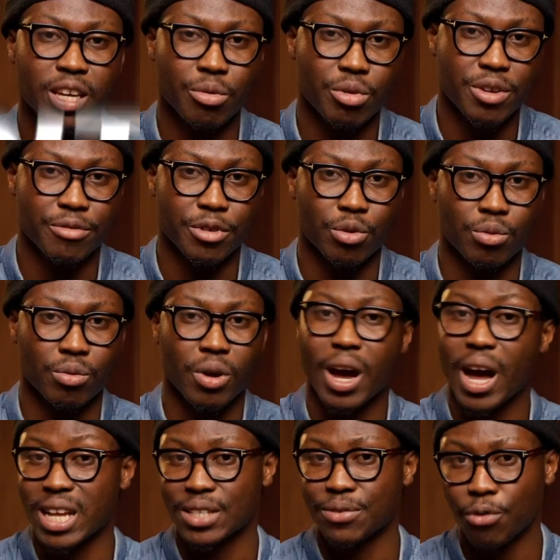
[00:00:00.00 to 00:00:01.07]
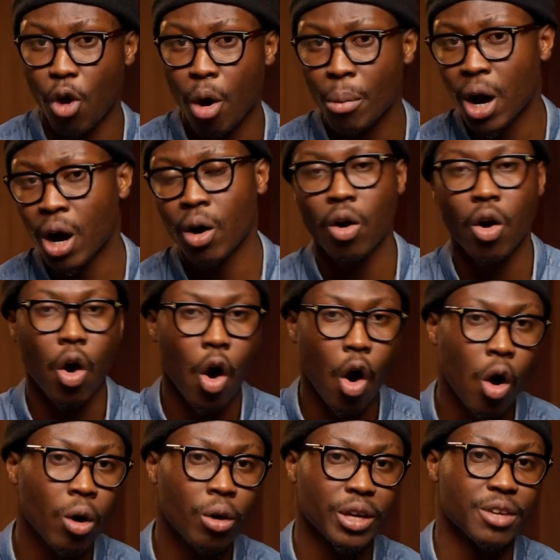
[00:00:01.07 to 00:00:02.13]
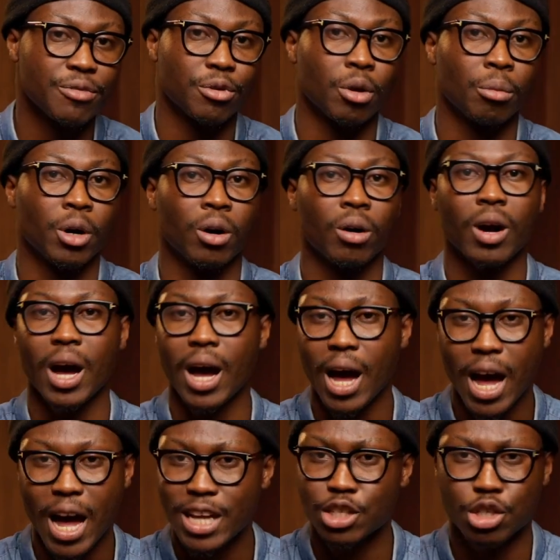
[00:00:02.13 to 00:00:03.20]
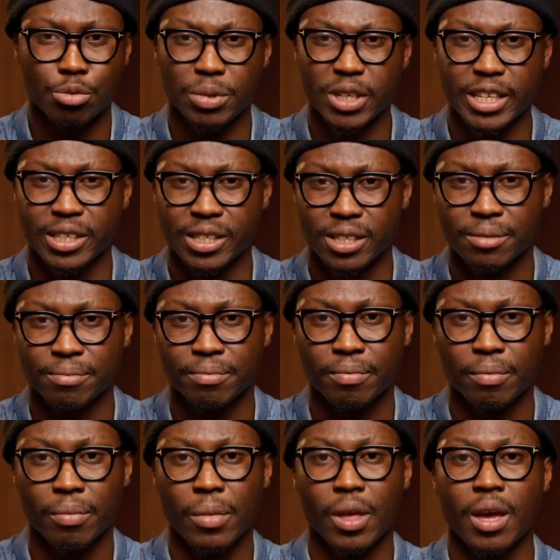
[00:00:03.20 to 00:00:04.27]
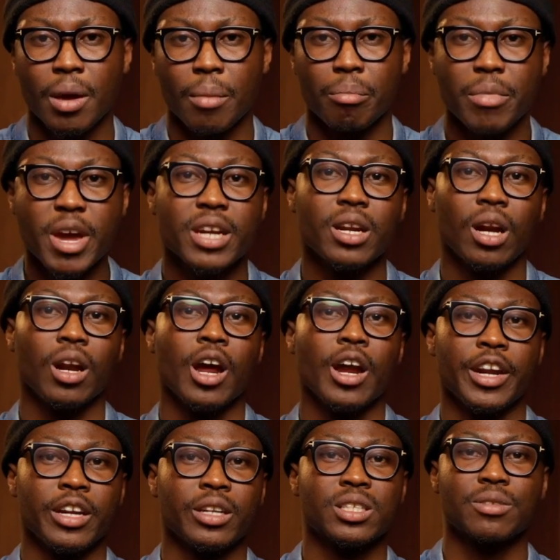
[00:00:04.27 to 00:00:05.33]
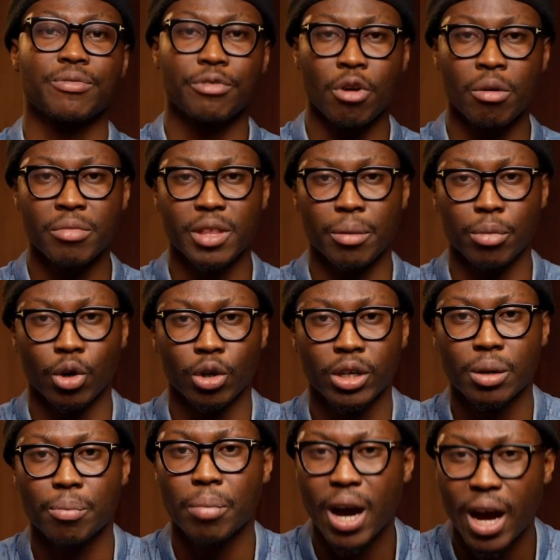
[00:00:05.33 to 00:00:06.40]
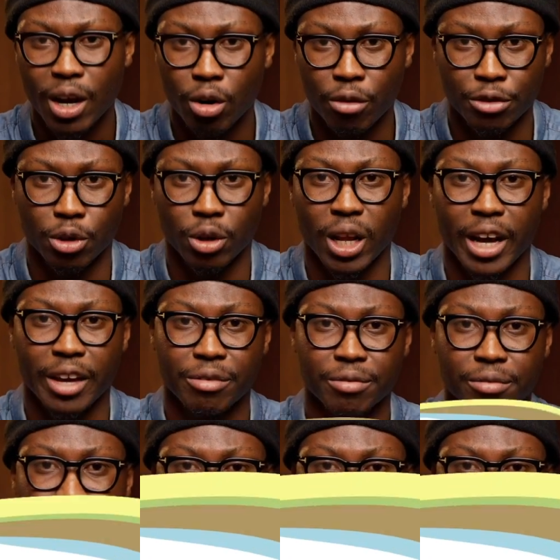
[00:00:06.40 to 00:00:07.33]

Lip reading: a review, as formal or informal as you please. Make the learnings from the book part of your life.